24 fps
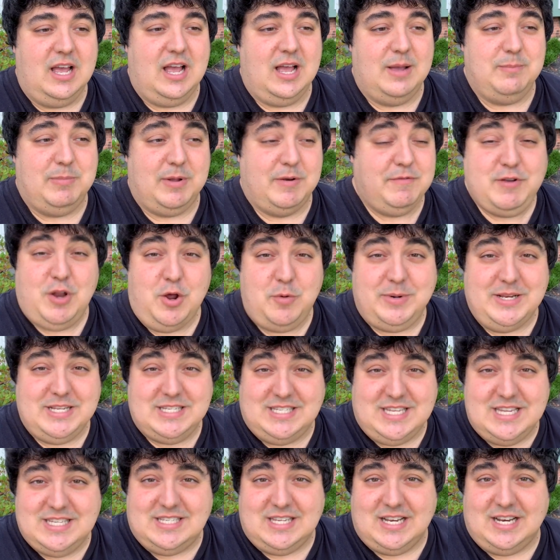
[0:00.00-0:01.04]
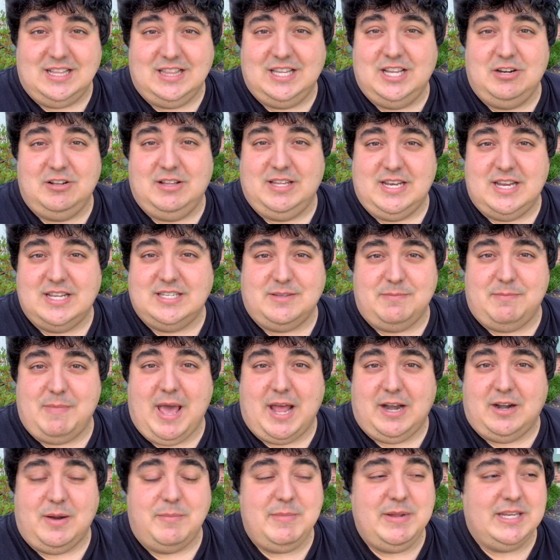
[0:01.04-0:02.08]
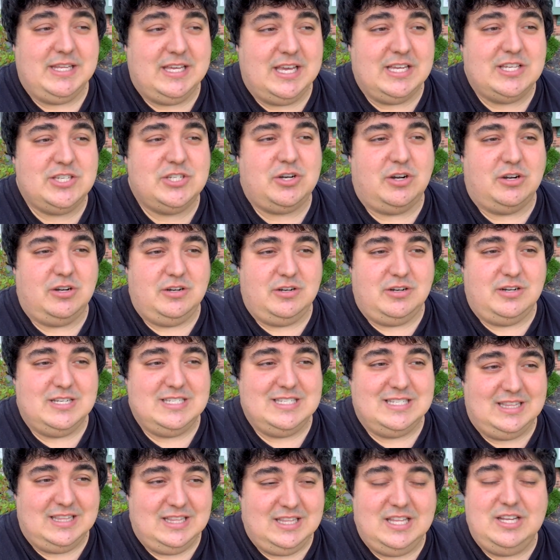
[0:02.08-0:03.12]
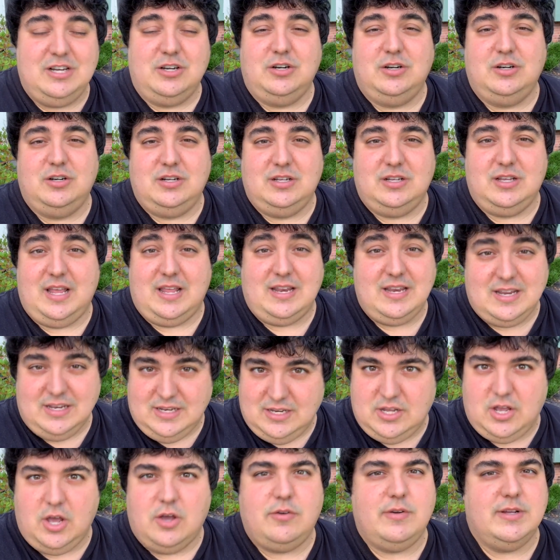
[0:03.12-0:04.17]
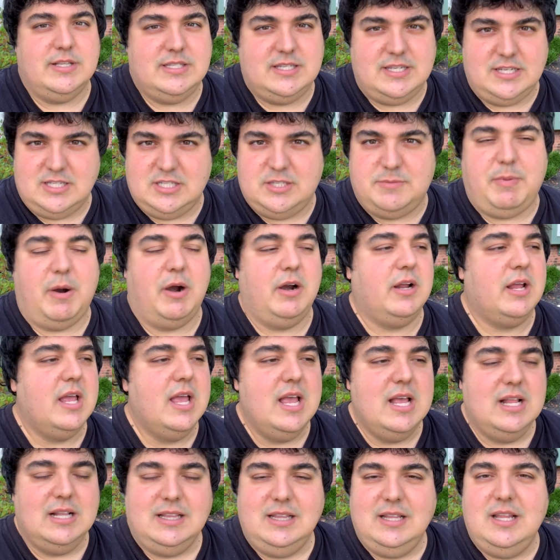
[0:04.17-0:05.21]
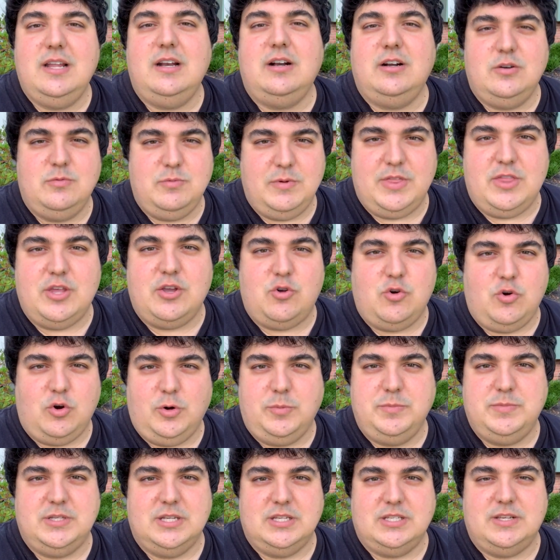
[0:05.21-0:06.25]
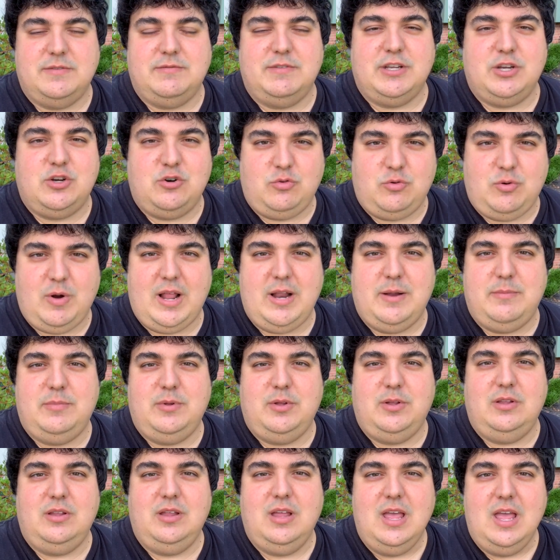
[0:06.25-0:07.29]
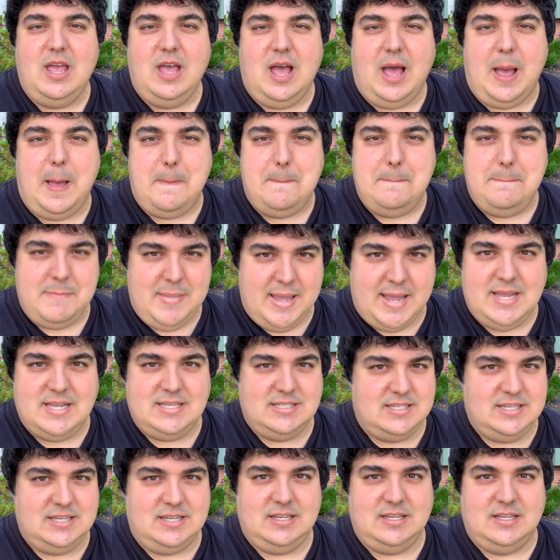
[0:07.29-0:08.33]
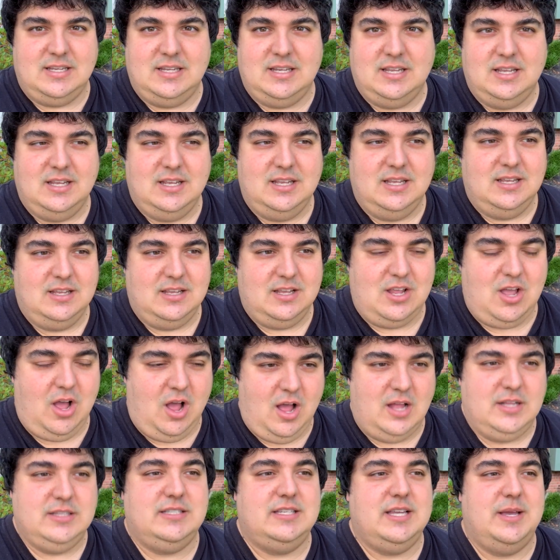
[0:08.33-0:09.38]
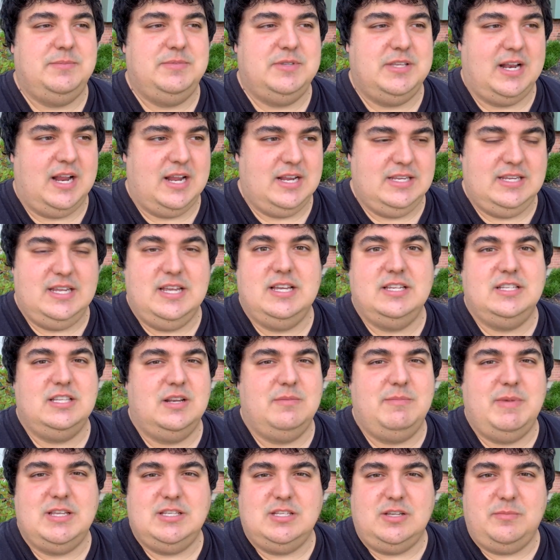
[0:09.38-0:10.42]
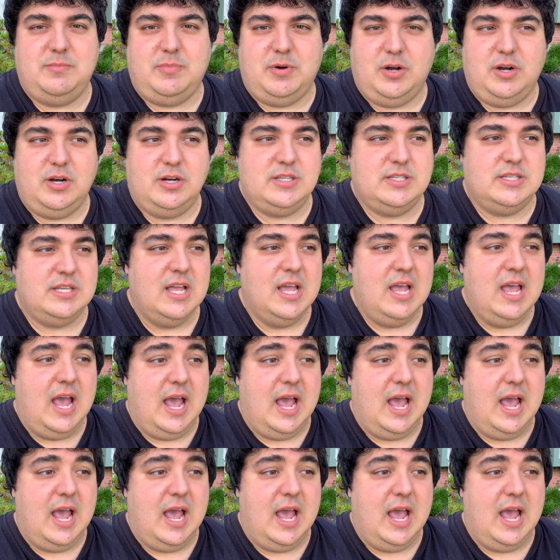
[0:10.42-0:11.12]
But if nobody sees it, it literally doesn't matter. I mean, Kickstarter is littered, and Indiegogo and seed&spark, littered with the corpses of incredible, amazing concepts and ideas and amazing perks.